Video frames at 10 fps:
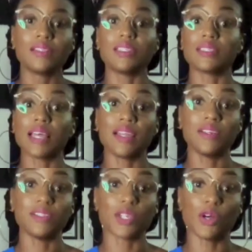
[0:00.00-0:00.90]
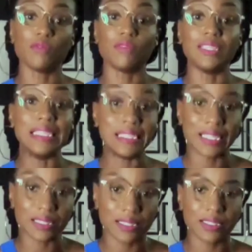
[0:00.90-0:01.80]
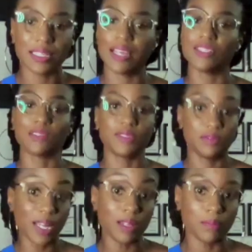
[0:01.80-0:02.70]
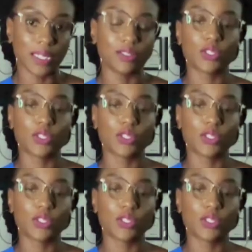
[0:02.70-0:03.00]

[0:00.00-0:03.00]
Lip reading: desires of leanness, desires of development.